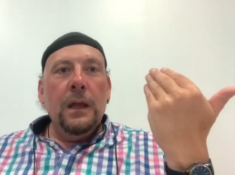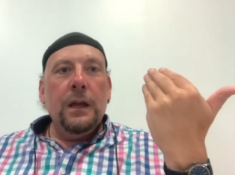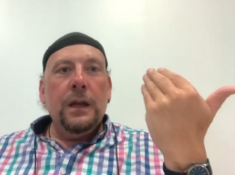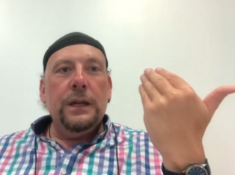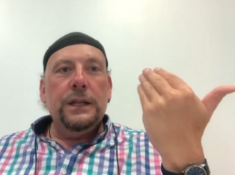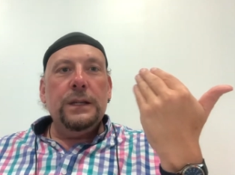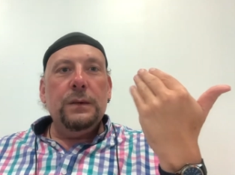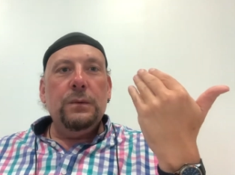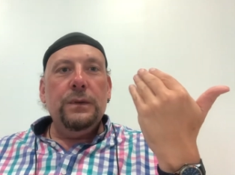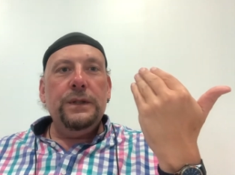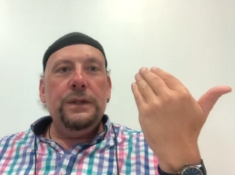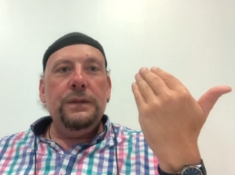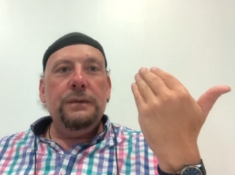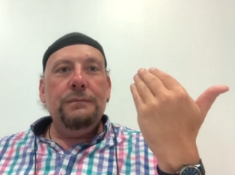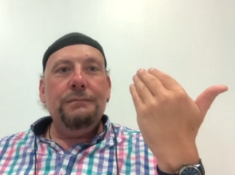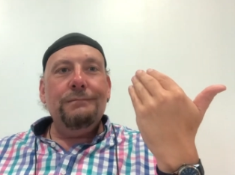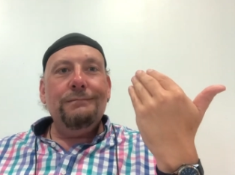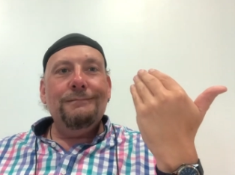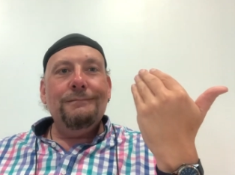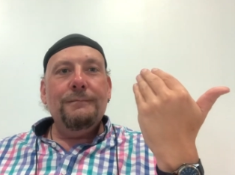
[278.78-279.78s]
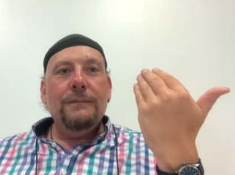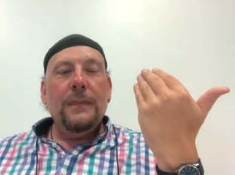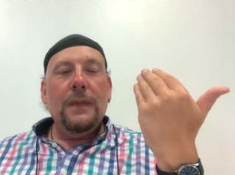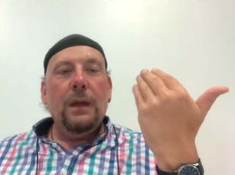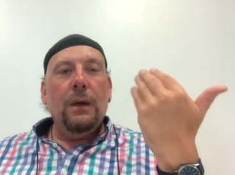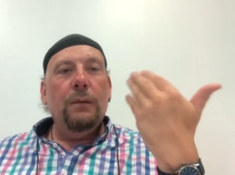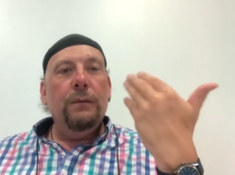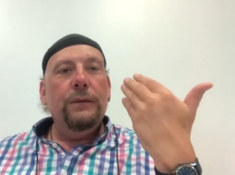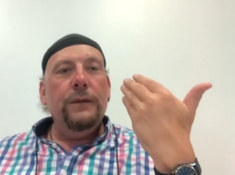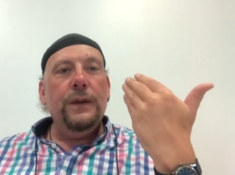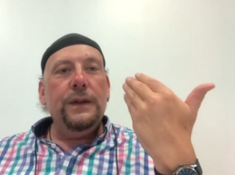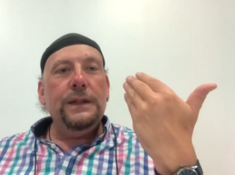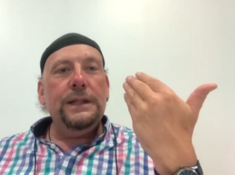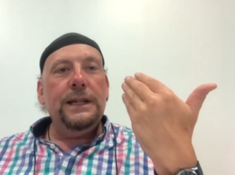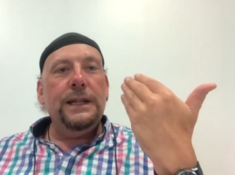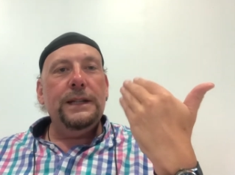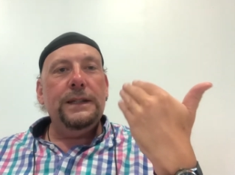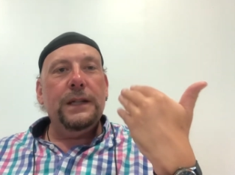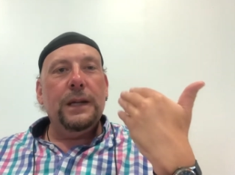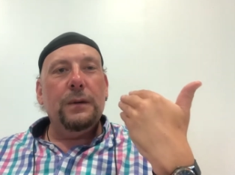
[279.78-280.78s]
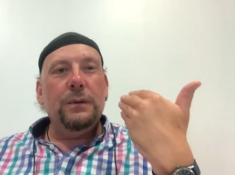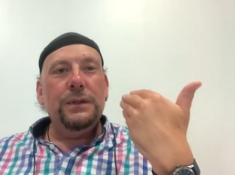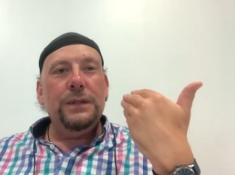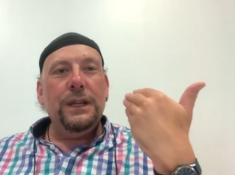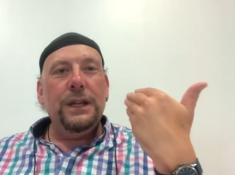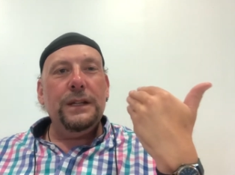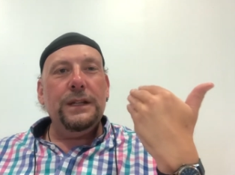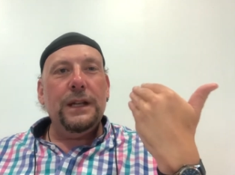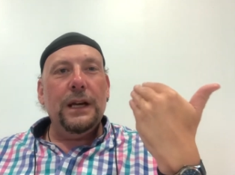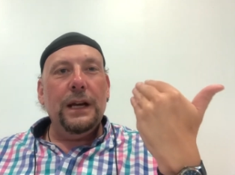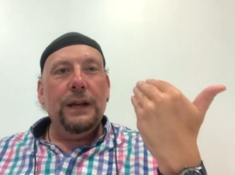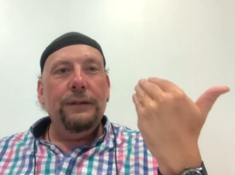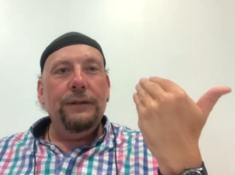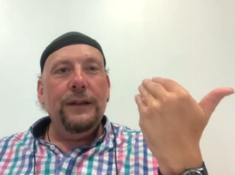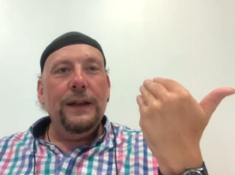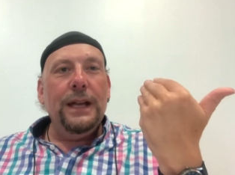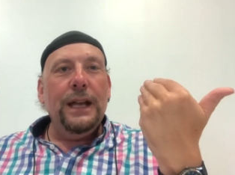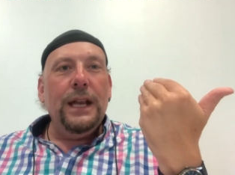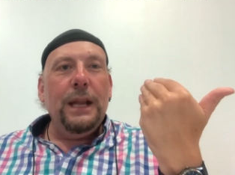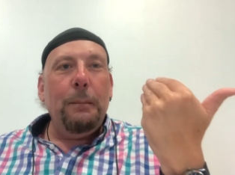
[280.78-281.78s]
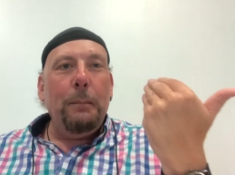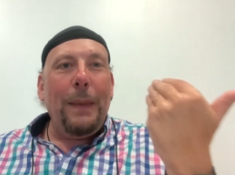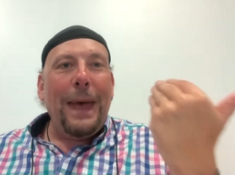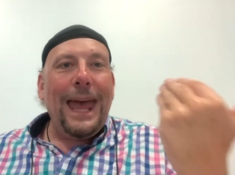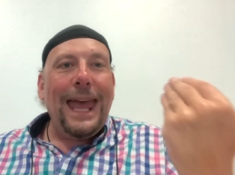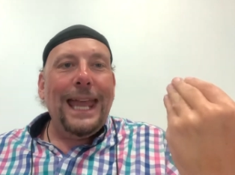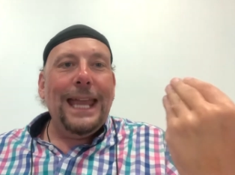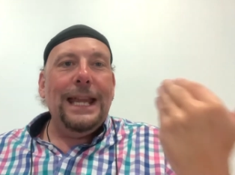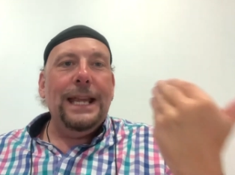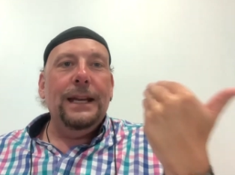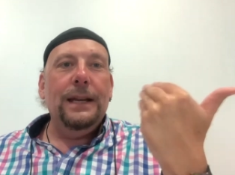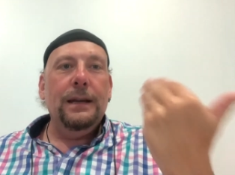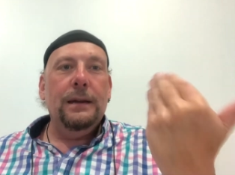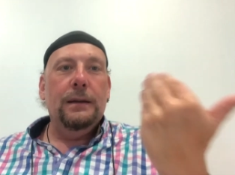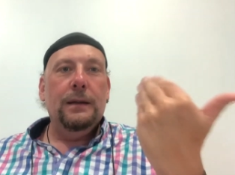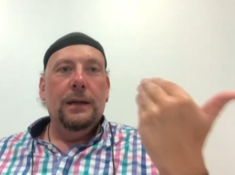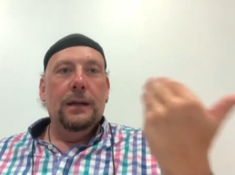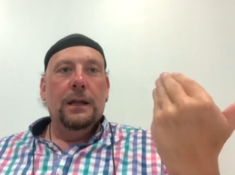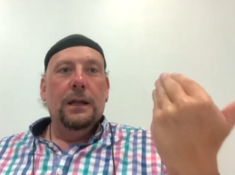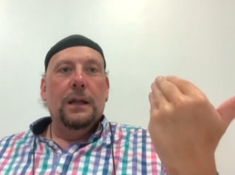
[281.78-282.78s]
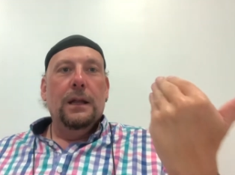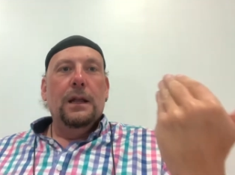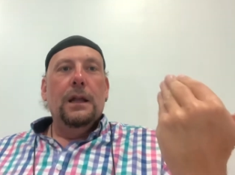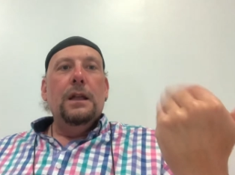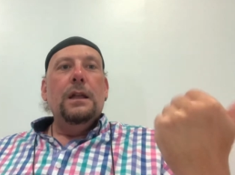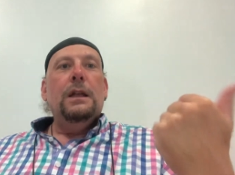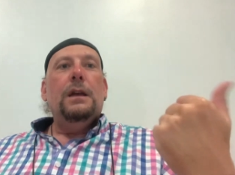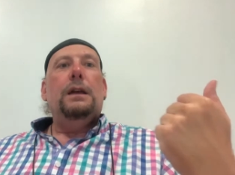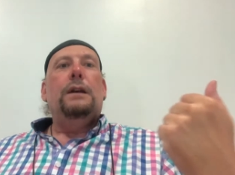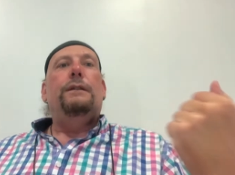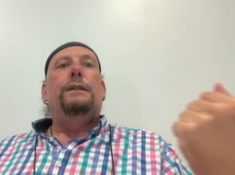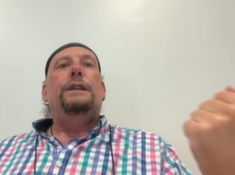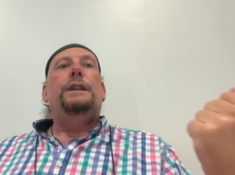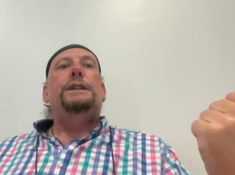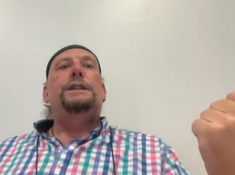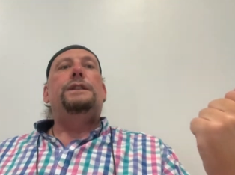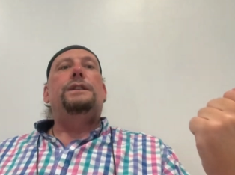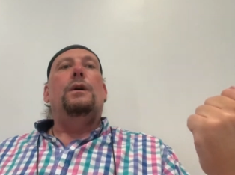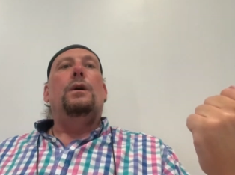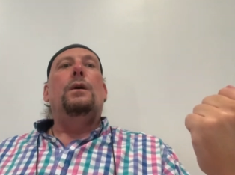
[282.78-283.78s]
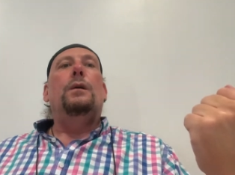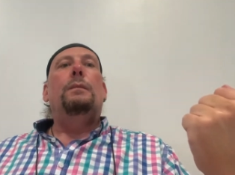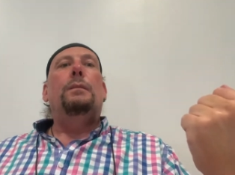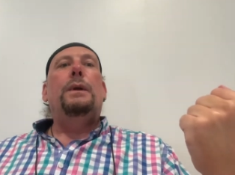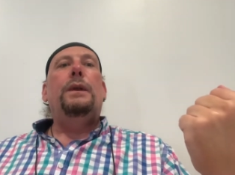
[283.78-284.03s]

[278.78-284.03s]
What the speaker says: Because I wasn't, on first listening, I wasn't entirely feeling the pain of this song.